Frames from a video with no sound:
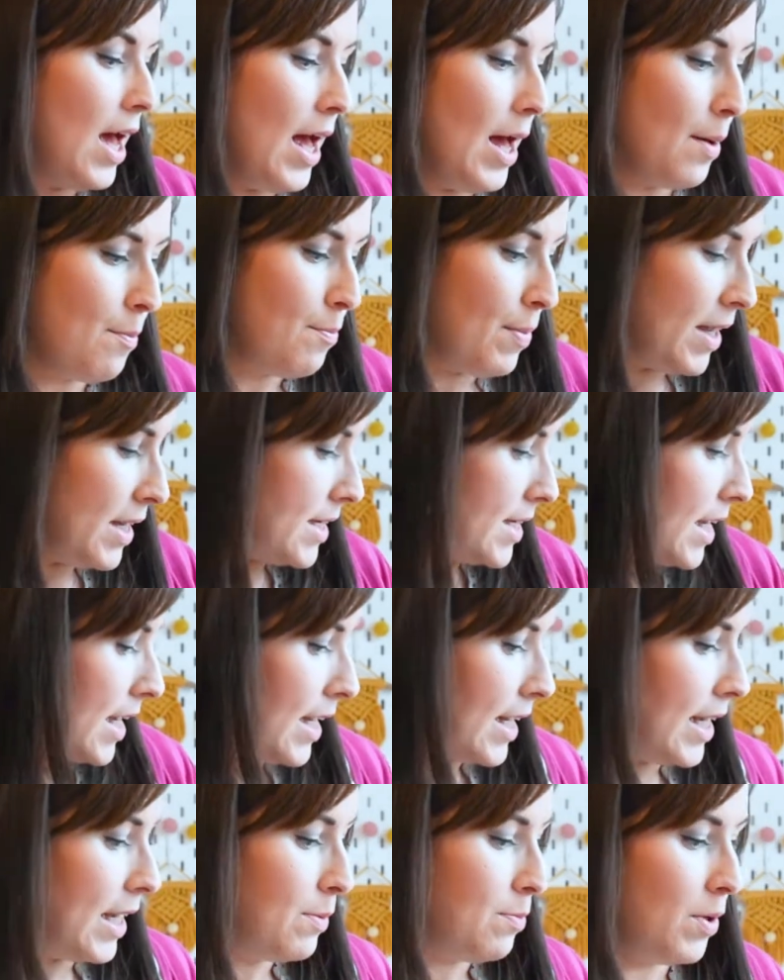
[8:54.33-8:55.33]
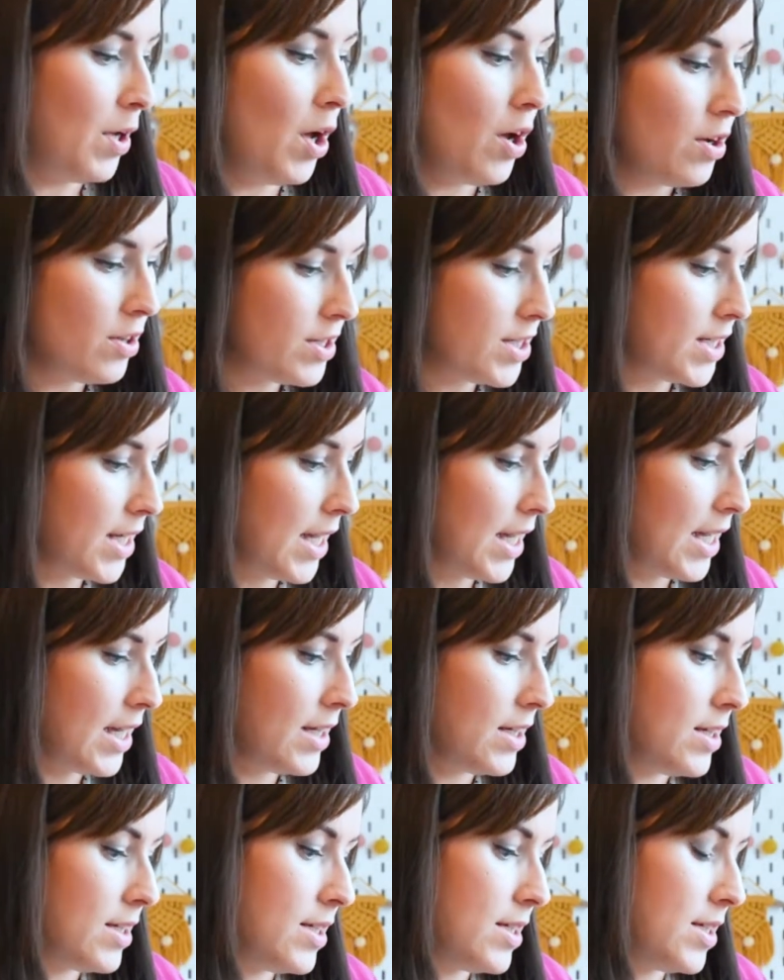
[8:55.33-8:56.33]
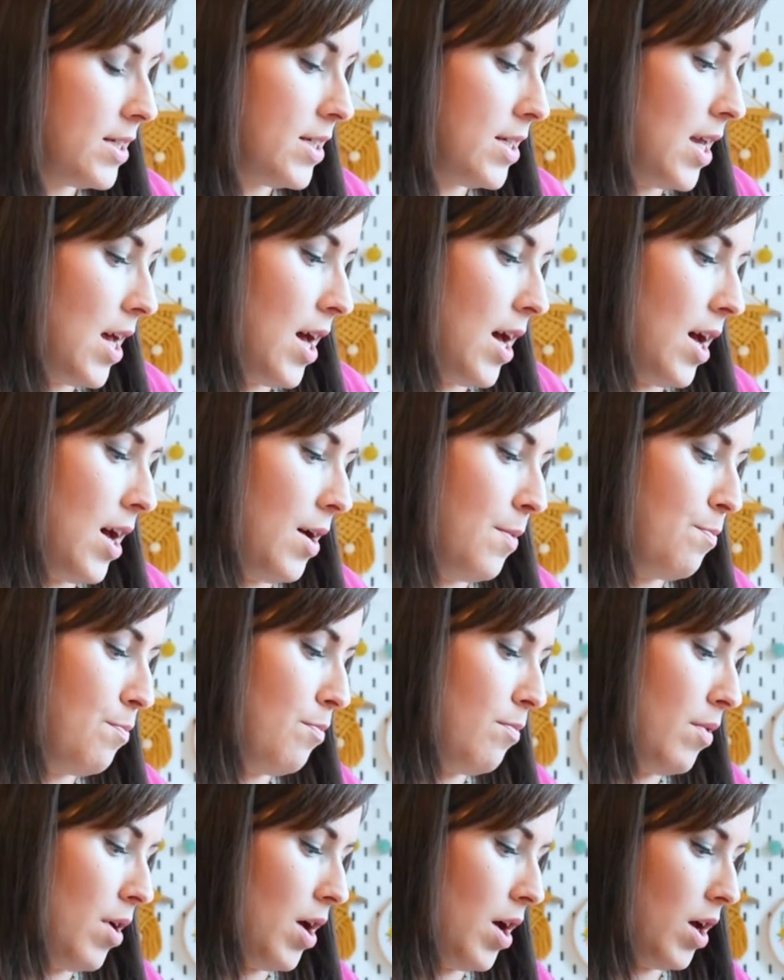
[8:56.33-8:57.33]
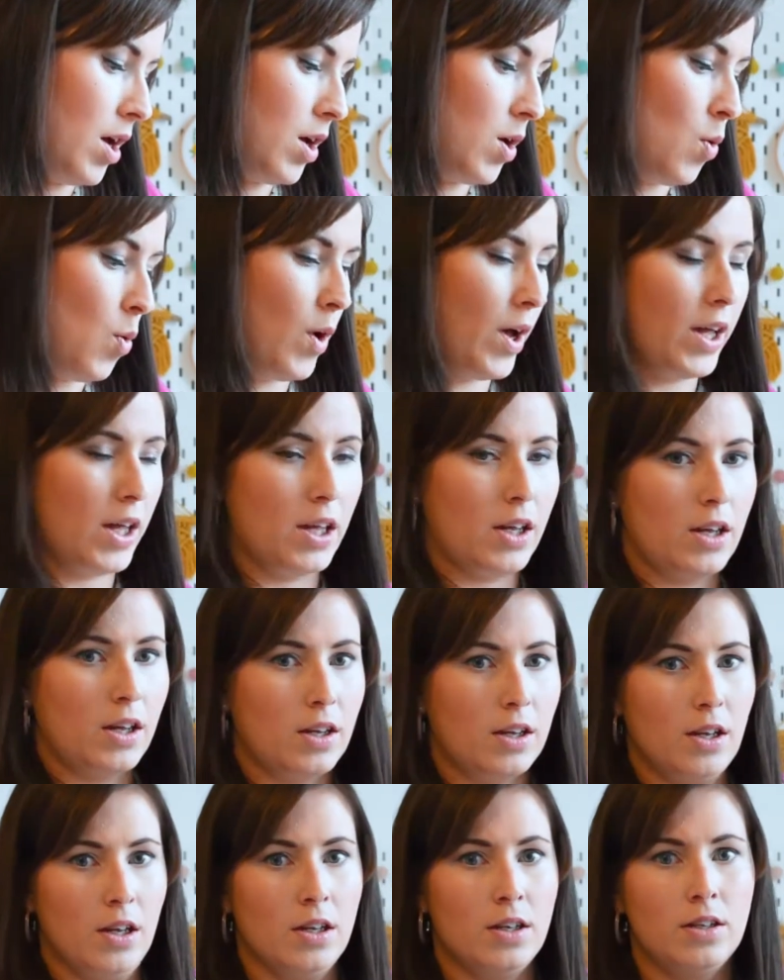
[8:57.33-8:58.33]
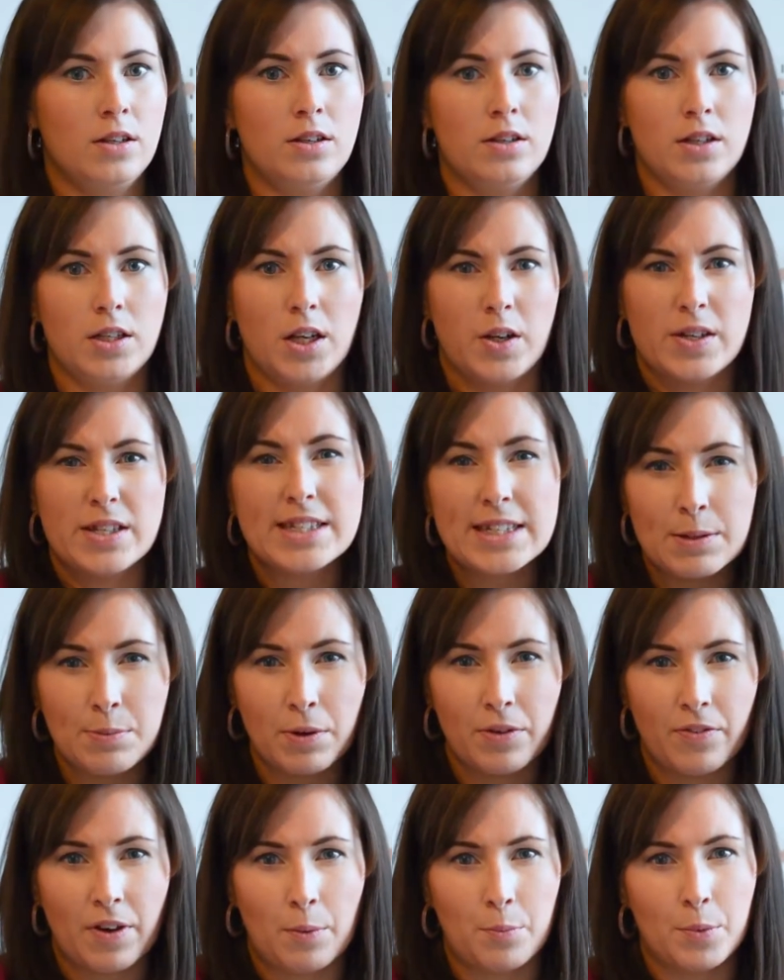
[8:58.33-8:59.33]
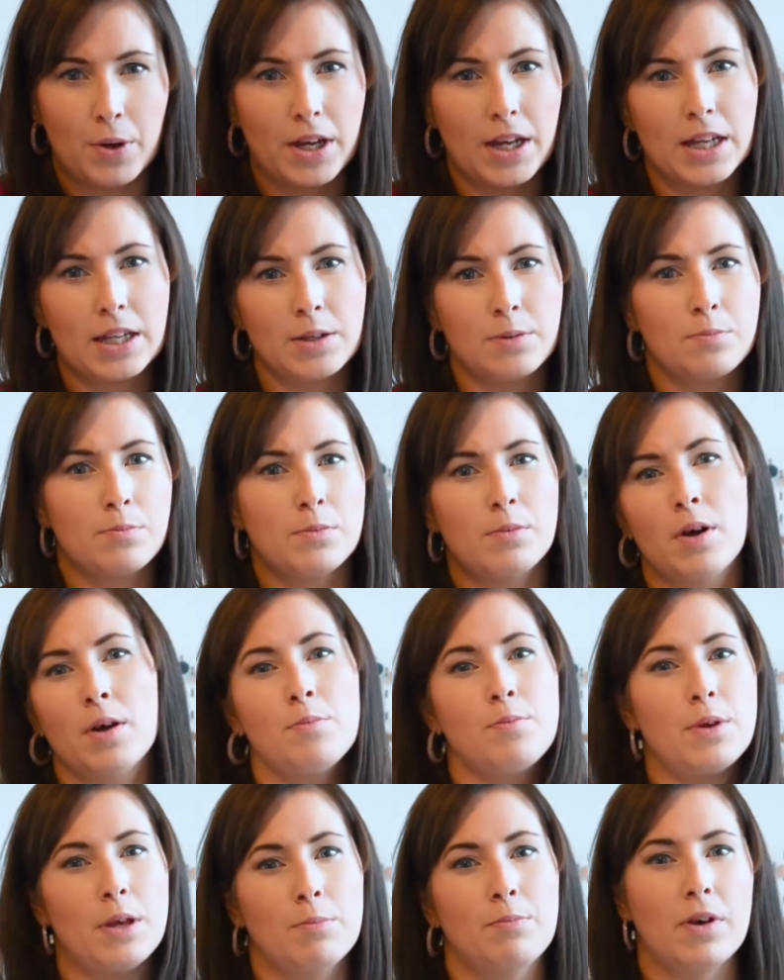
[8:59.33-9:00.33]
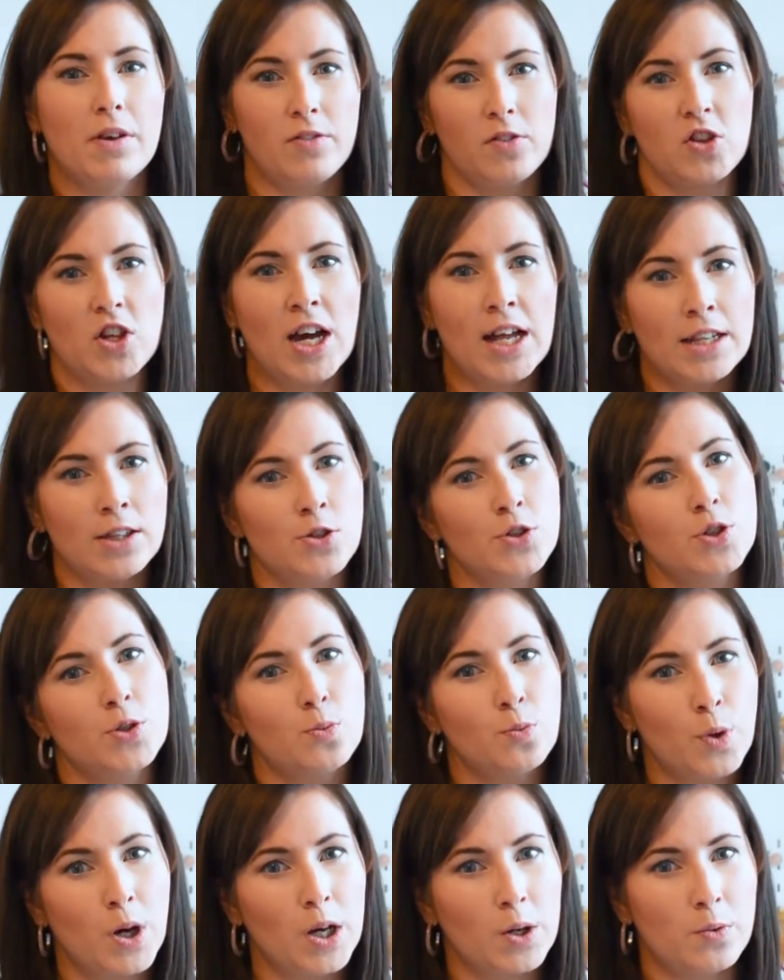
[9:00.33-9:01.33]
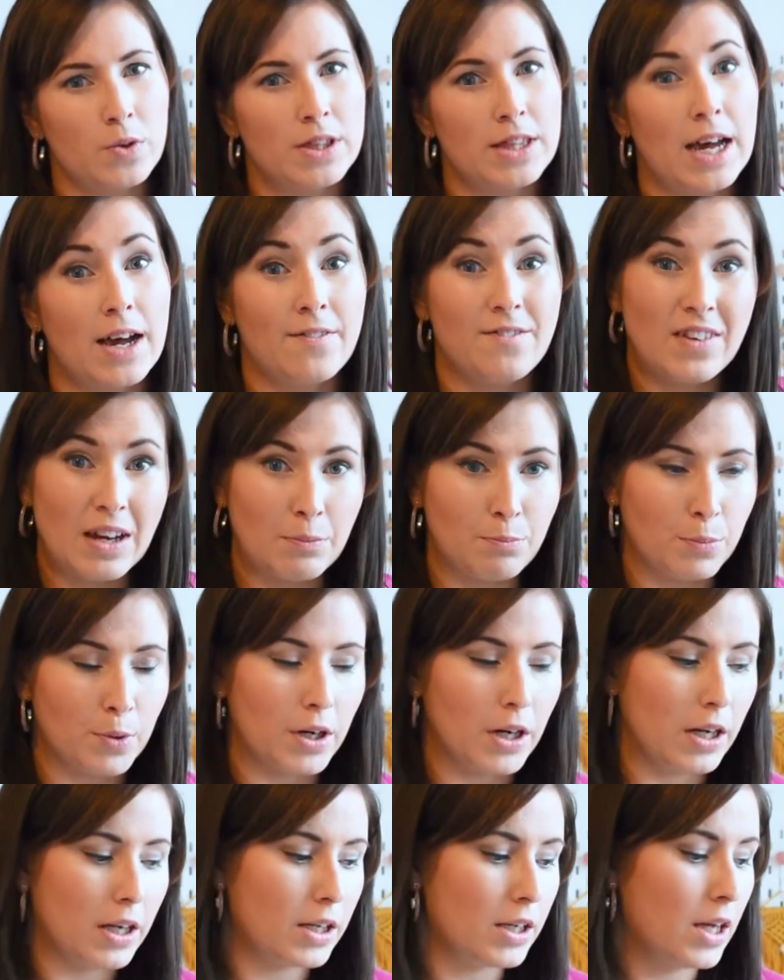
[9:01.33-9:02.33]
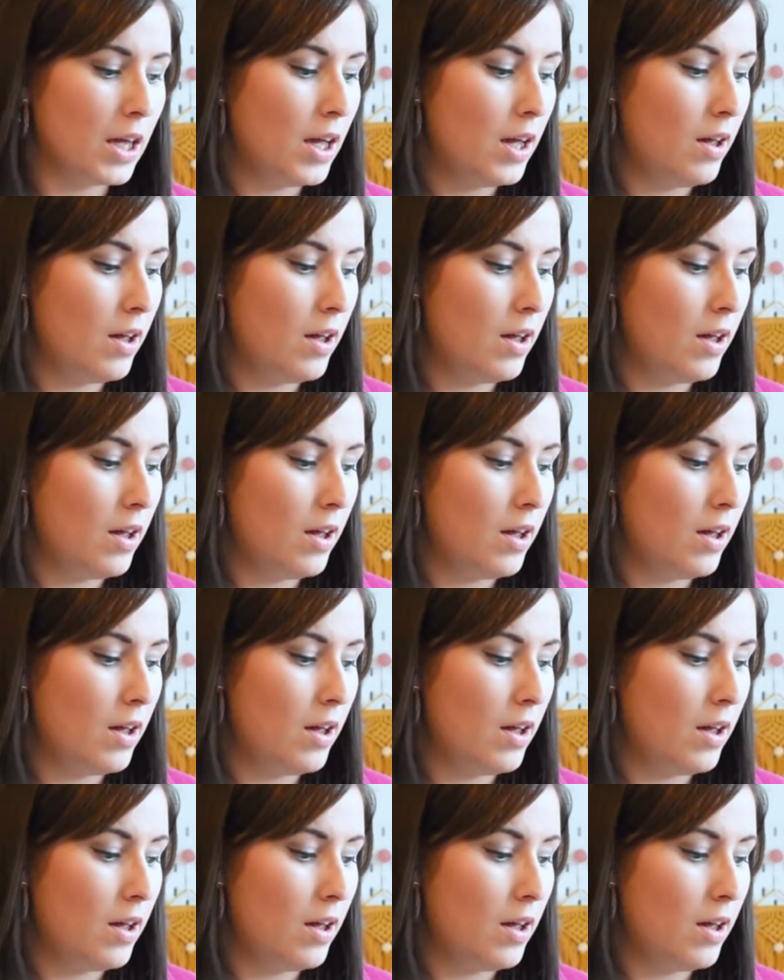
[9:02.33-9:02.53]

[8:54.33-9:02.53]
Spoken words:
and basically because it's quite a, you know, slippy fabric, and it might be a bit of a challenge to work with that fabric,